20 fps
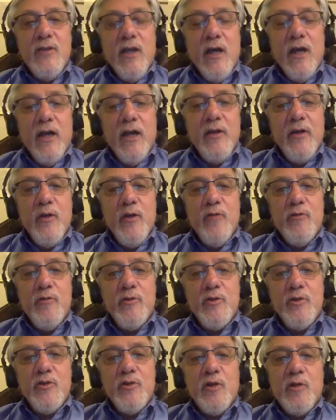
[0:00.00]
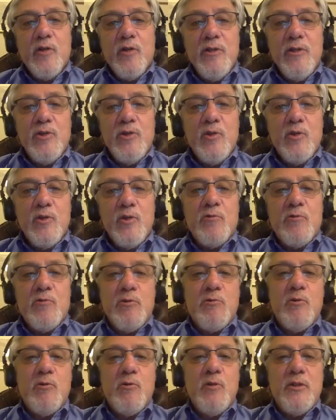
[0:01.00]
are a great source of
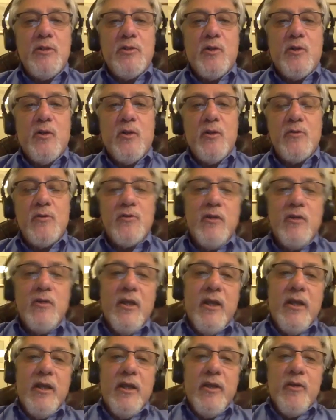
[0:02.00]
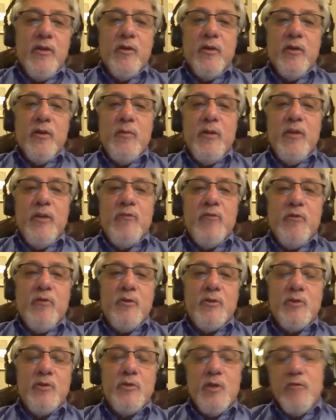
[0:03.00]
recruiting, Charles. You know that we in the
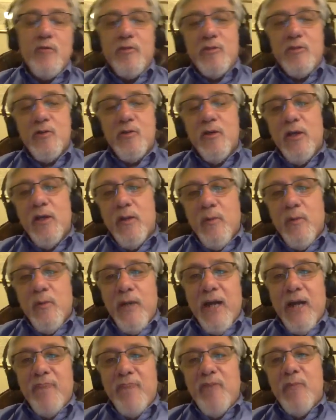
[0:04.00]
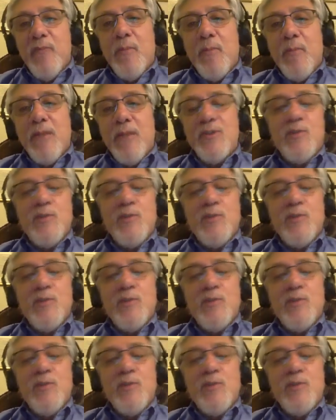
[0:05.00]
Foreign Service, we have diplomats and